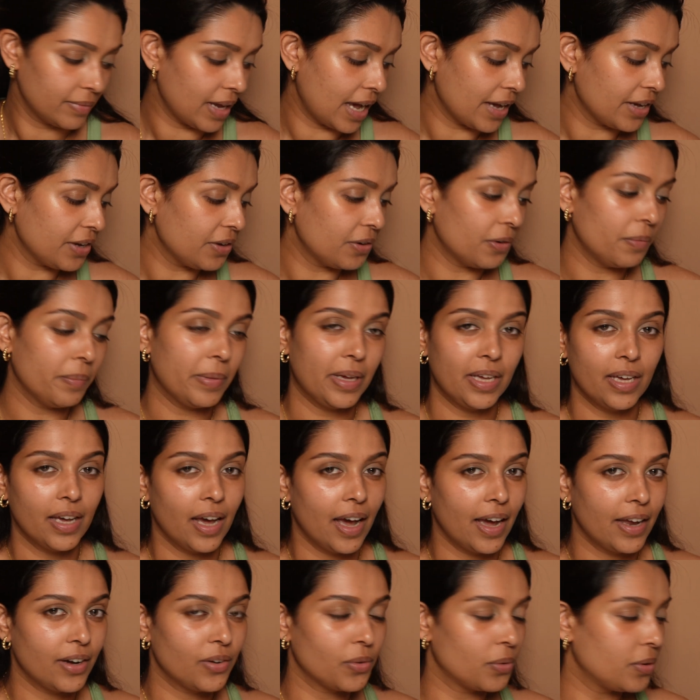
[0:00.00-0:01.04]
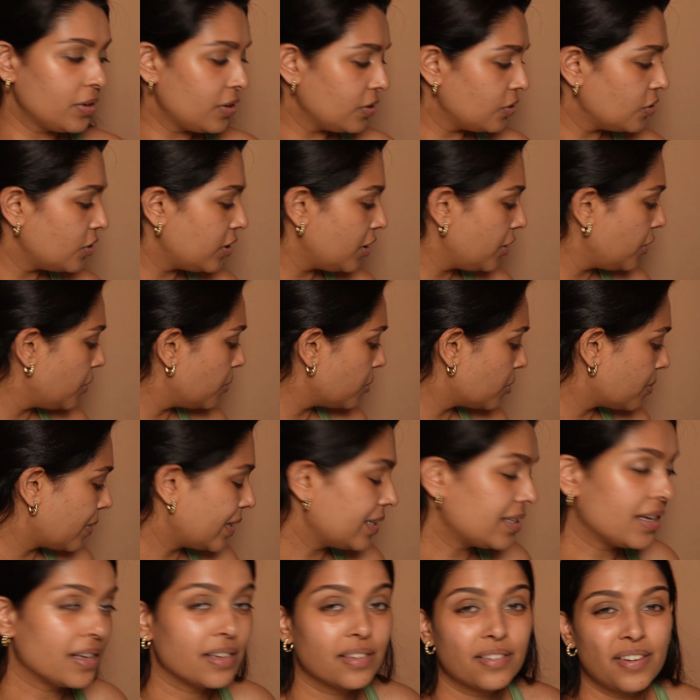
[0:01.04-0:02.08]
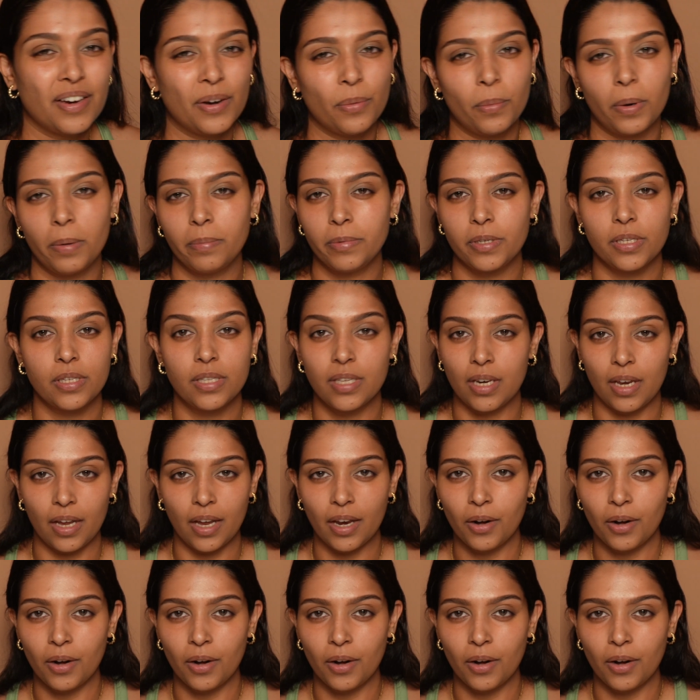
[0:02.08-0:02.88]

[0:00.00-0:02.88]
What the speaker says: You know me, I don't usually use my sunscreen when I'm just sitting